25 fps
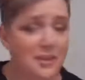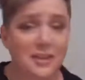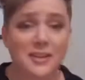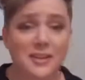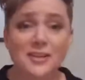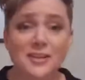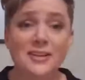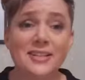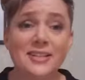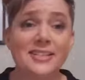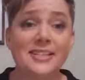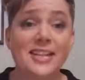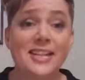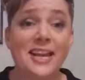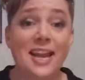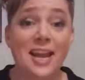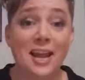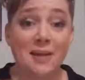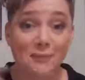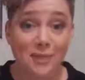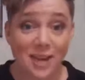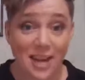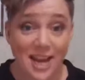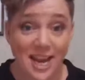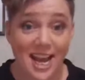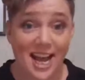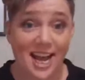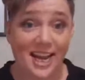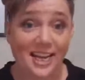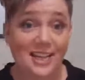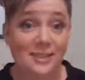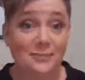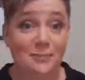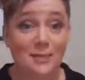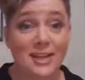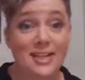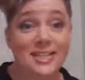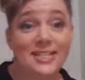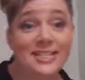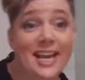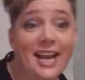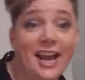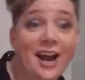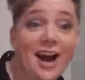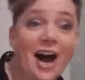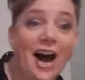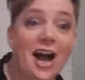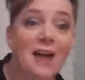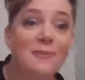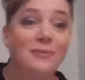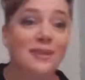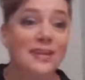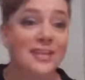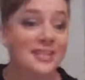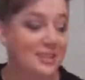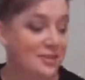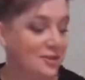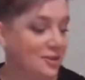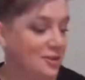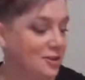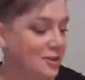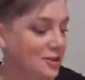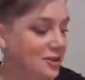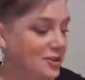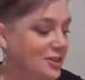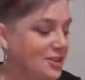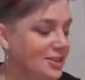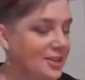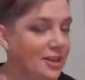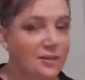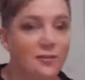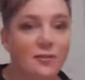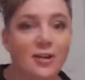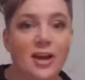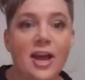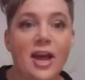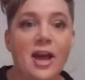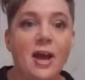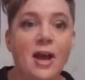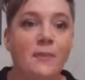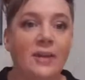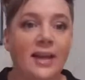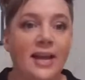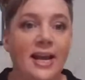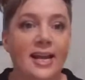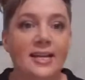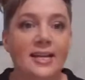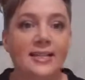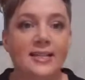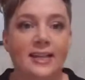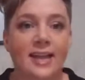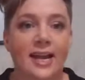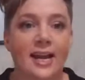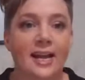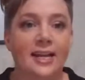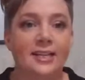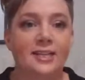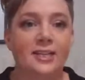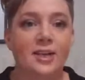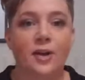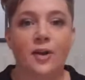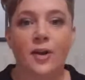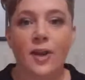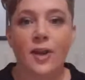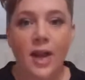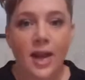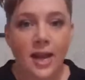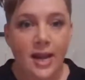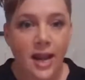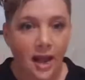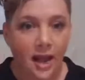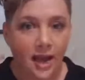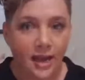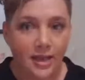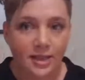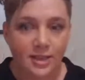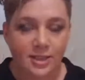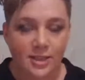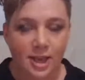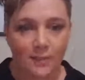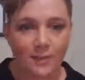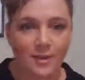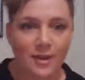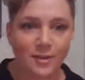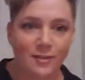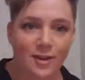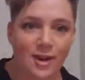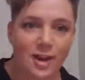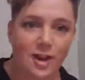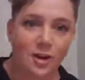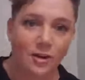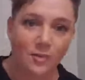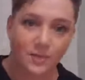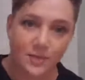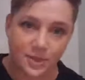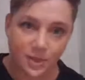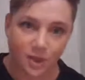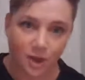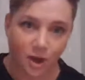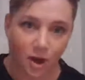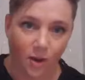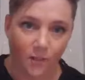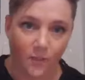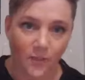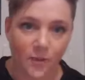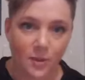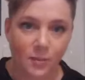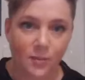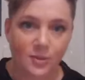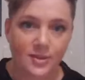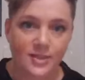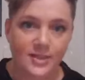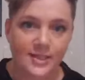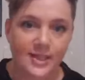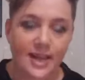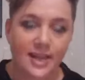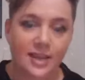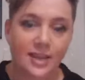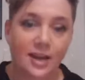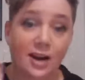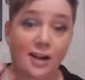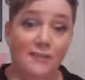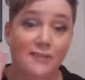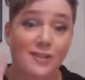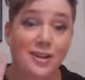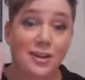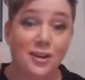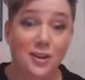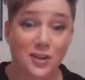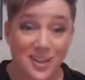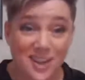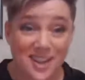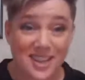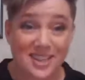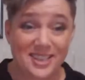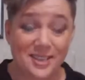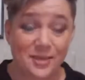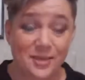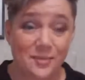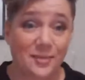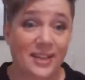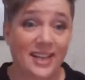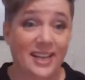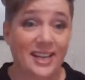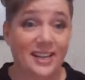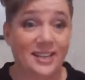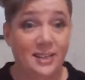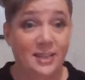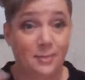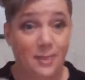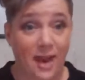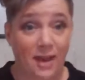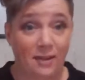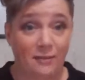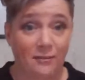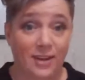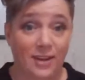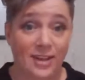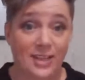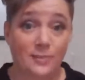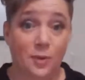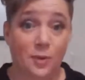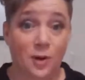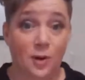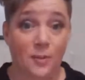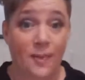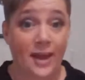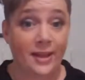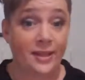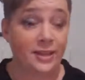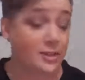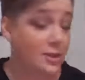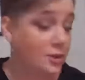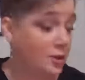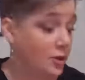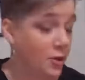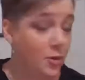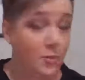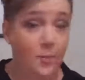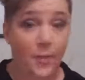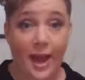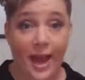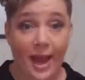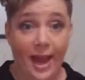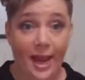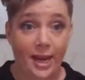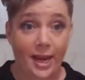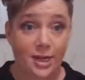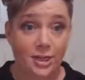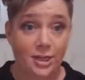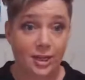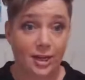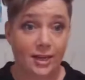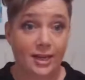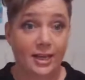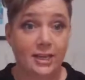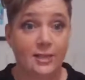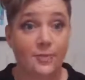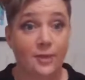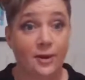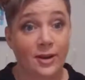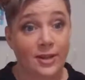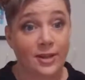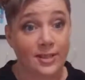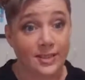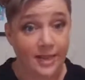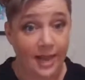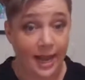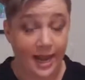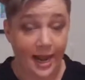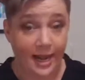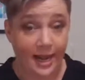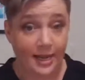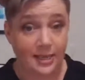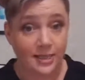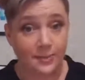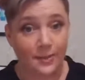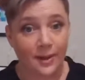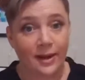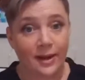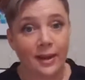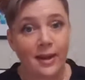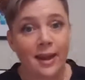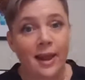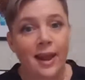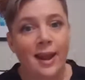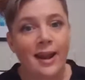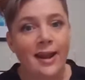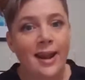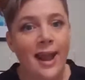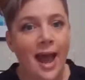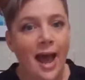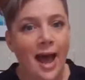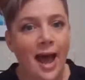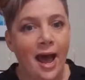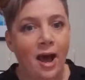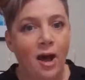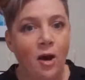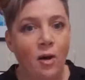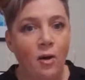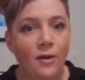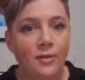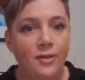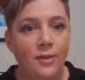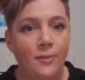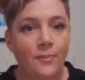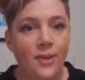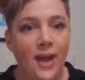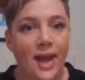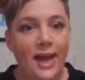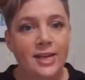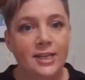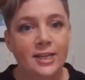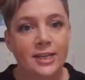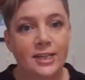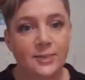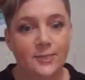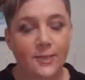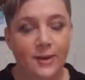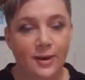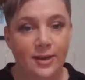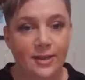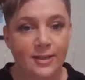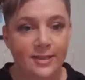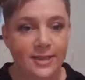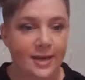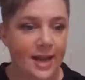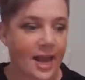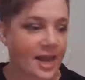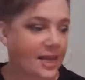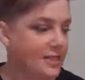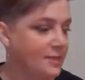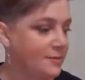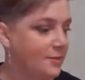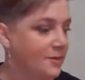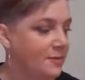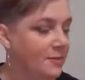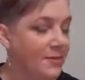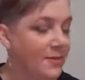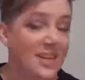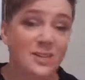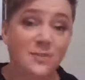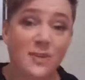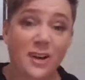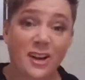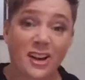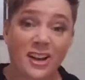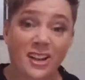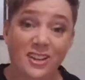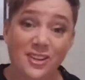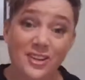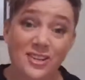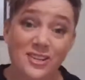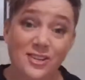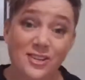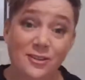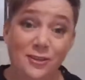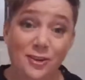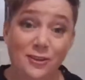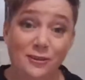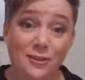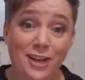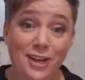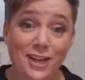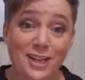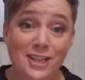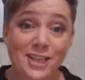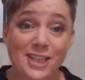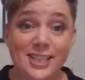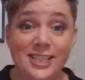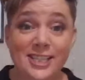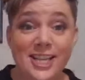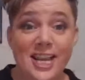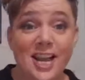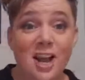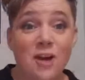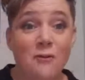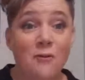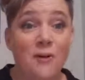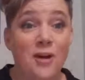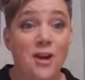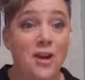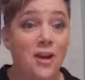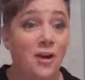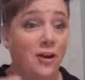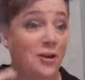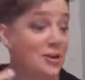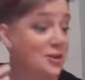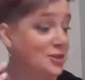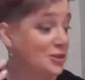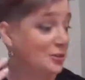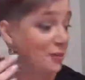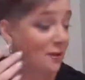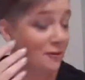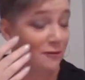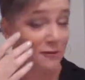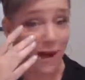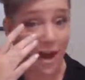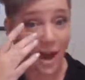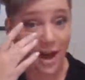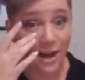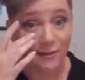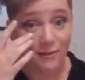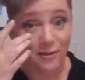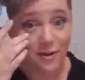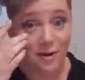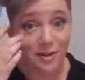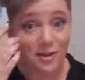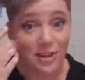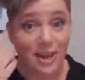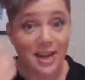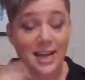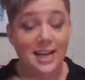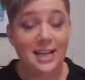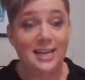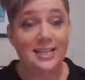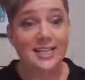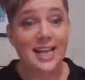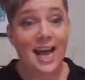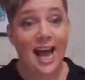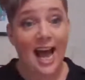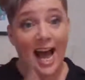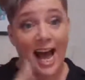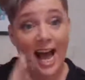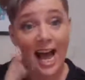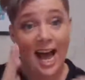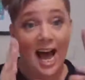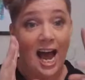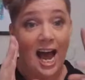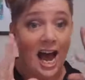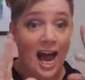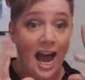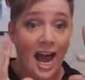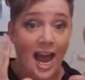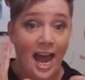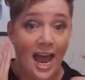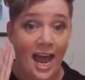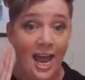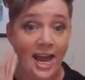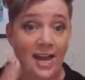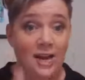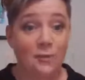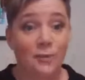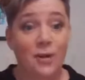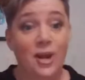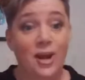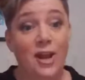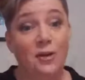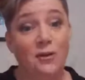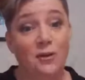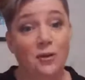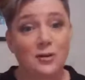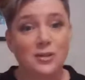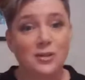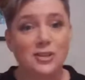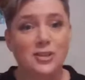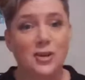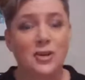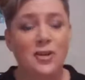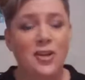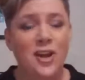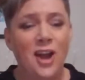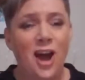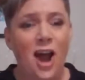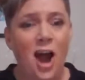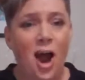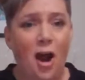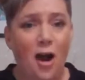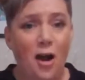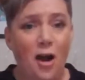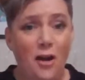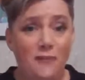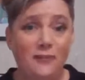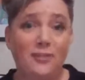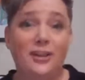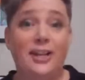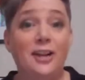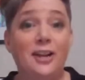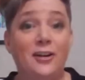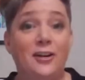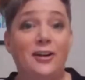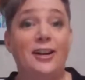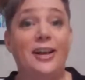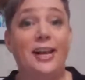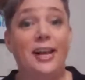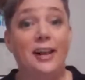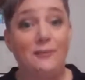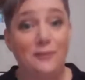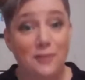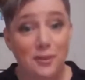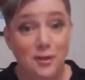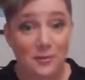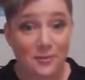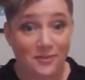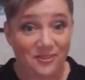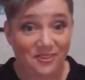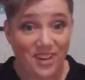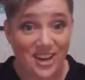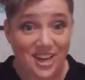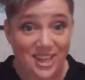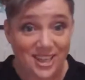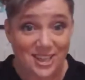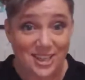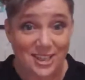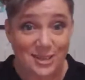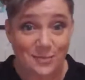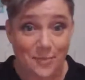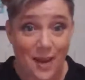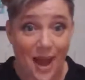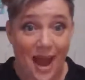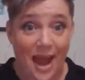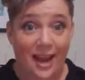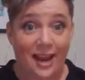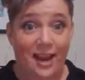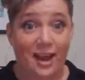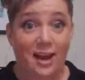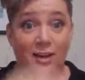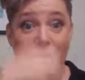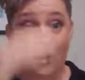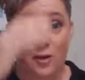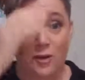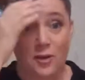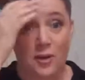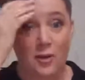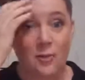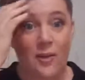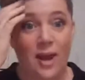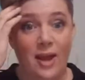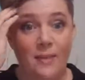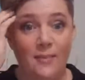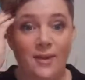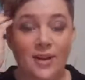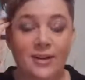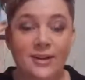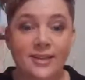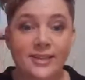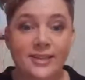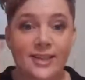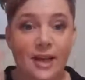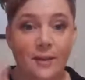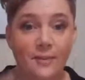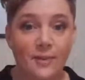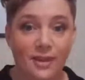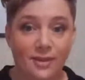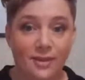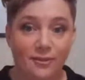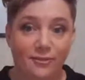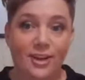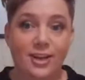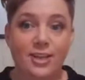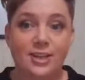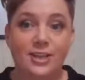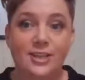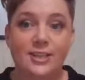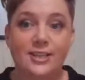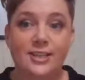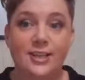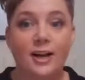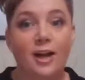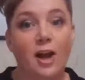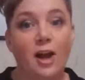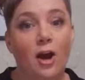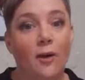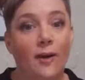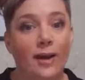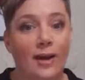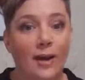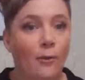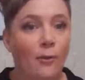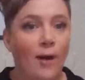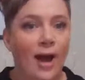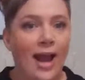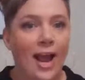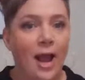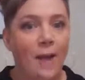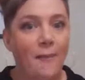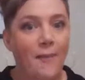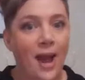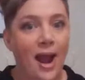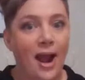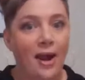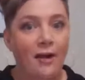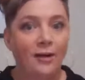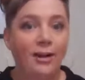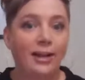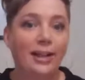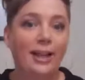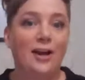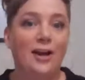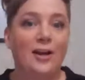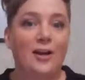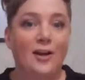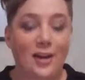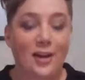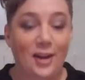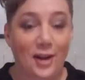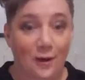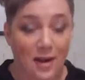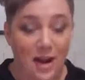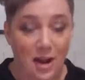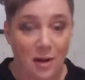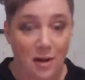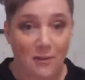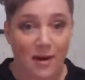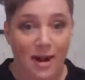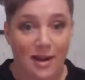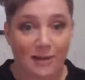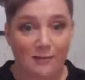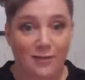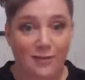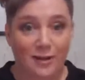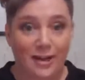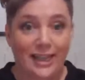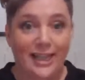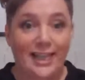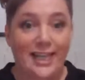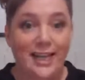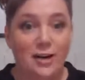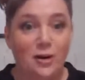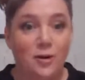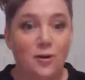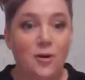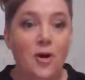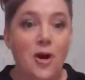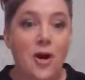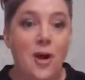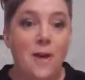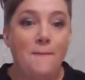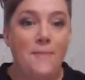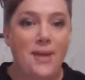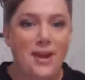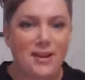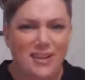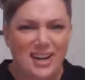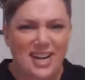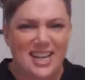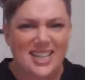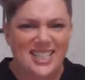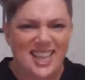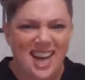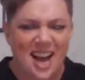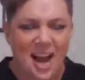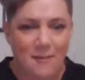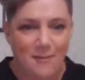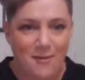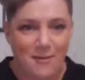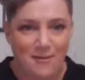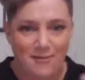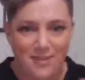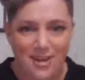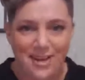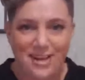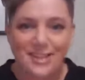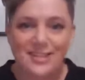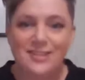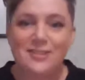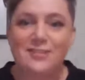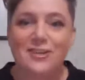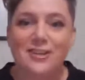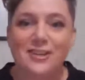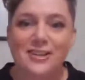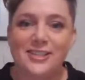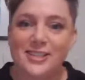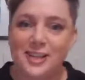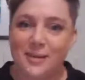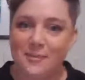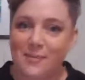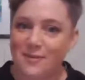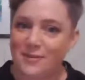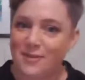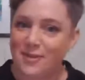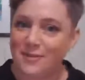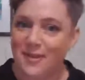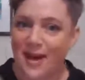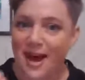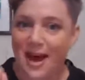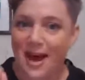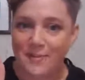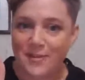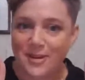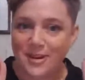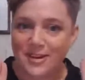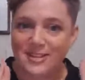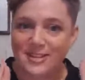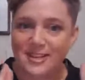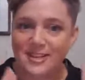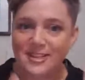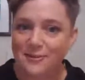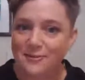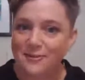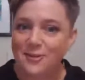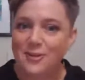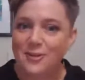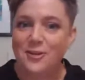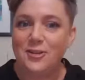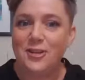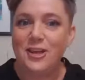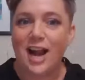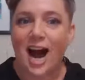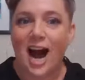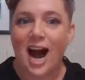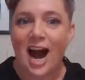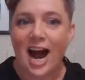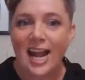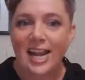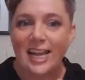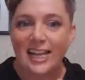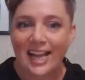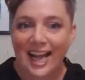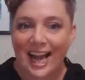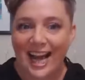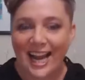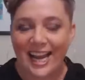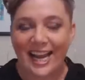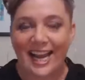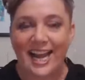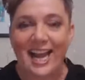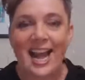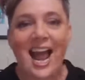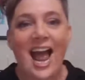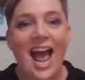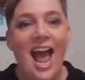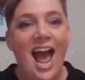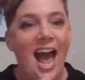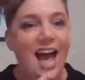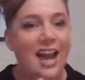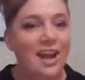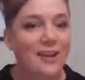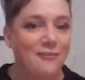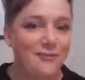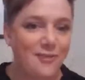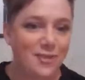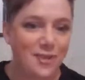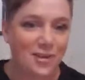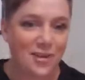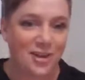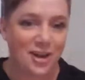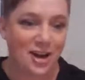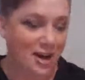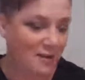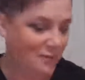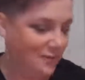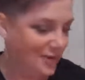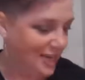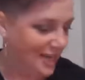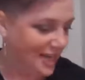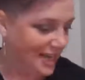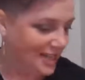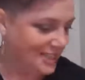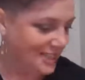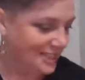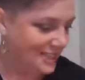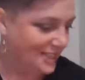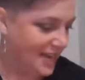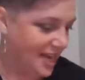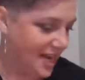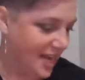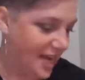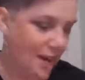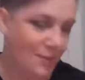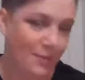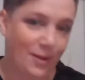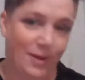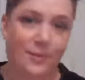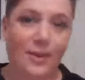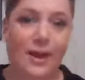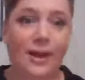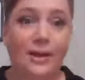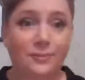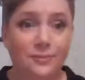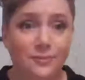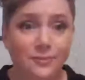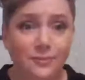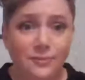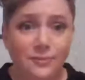So as I said, if you're here, please say hi, please introduce yourself, please let us know. Now, in the top of the video up the top, you will see that I've included some links about Facebook about this new page experience announcement. Now, the page experience announcement means we're going to lose a few features. We're going to refine a few things, and we are also hopefully going to get a few features back along the way, because some of the features that are going away are apparently only going away for a little period of time, and fingers crossed some of them are, because there's a few that I like and a few that I would like to see coming back.